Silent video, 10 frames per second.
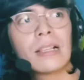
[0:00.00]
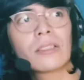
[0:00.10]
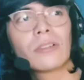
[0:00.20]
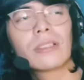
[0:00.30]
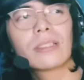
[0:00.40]

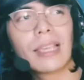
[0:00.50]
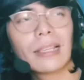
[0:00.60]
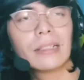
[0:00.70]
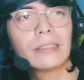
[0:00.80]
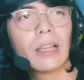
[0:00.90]
So the
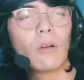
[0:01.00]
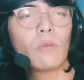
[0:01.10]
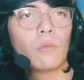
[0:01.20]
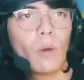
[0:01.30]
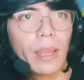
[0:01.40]
second
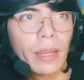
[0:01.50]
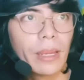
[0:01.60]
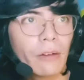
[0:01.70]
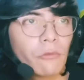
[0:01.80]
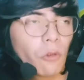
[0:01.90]

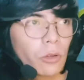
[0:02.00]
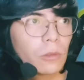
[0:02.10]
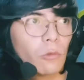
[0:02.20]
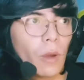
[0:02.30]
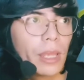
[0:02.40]
way,
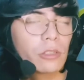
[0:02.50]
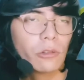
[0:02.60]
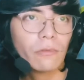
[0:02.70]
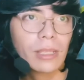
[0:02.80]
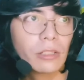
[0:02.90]
affordable way to
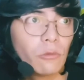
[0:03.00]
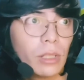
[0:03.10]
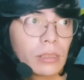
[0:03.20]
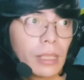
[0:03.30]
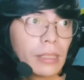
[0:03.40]
invest in real
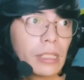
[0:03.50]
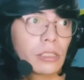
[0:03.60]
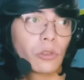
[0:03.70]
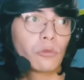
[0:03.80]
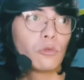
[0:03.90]
estate
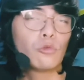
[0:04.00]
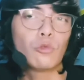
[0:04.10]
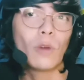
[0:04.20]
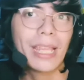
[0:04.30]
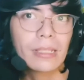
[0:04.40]
is through
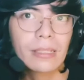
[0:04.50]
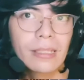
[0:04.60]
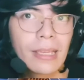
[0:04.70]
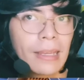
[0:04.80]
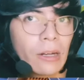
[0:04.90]
REITs.